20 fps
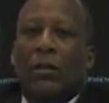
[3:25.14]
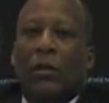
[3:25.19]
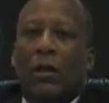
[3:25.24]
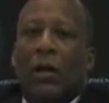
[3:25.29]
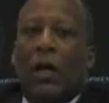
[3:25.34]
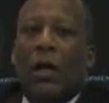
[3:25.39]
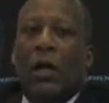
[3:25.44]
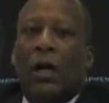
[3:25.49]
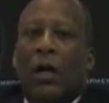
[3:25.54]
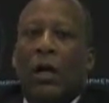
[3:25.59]

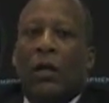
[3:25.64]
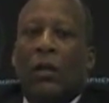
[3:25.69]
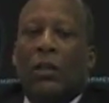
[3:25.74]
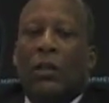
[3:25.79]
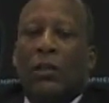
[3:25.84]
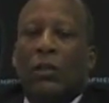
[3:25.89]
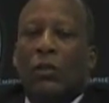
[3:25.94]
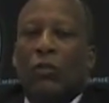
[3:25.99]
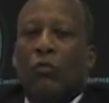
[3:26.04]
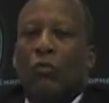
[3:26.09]

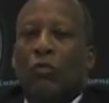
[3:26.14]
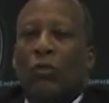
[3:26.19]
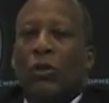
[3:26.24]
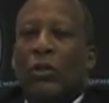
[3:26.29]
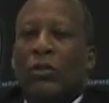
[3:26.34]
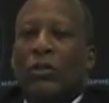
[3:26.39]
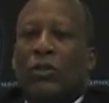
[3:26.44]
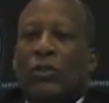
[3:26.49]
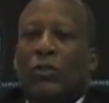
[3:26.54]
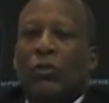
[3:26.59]
You
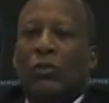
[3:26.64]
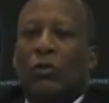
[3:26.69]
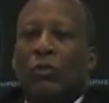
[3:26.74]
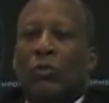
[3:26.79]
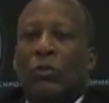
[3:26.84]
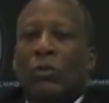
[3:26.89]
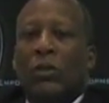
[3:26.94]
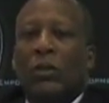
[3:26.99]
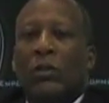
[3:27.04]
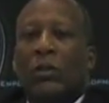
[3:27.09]
want to
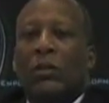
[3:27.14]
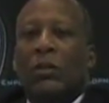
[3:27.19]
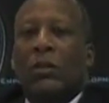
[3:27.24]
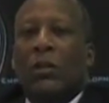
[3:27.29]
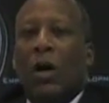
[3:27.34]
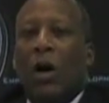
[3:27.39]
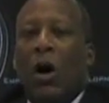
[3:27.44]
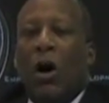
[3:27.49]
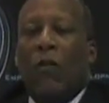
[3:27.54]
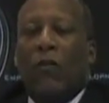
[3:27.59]

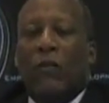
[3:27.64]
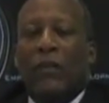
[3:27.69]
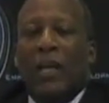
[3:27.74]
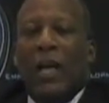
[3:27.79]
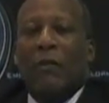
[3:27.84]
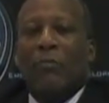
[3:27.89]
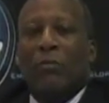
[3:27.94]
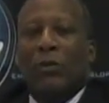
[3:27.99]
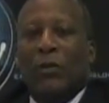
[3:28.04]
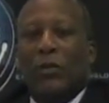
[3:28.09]
offer
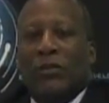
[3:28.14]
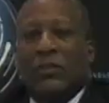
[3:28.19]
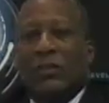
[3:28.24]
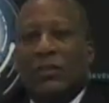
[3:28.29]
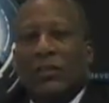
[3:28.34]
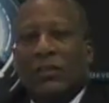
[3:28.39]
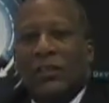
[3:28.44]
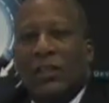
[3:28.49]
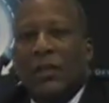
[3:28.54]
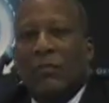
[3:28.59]
that person
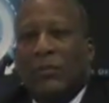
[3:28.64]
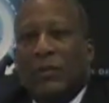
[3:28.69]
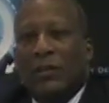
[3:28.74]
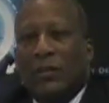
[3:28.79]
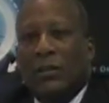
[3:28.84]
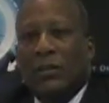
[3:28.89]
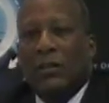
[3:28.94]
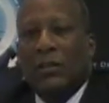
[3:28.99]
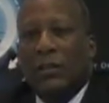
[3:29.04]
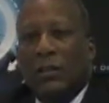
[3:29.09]
something.
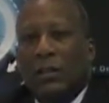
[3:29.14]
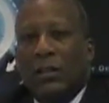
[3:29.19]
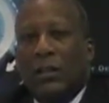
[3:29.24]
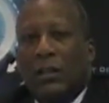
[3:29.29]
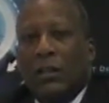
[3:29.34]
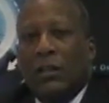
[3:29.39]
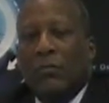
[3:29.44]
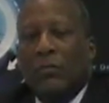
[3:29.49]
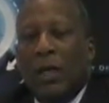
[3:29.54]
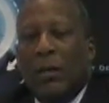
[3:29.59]

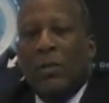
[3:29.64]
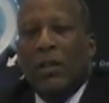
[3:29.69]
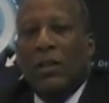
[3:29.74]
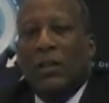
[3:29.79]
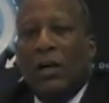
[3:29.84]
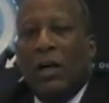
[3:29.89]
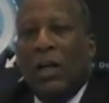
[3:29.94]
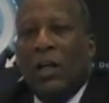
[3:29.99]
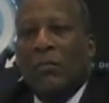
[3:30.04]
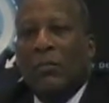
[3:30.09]
Maybe
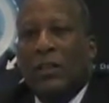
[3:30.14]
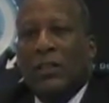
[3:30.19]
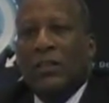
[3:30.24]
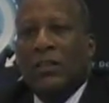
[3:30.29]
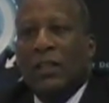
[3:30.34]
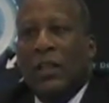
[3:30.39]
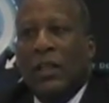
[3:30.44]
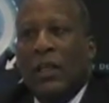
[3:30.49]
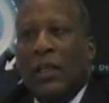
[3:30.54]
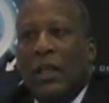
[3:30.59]
call them and
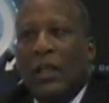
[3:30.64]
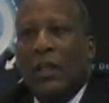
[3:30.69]
say,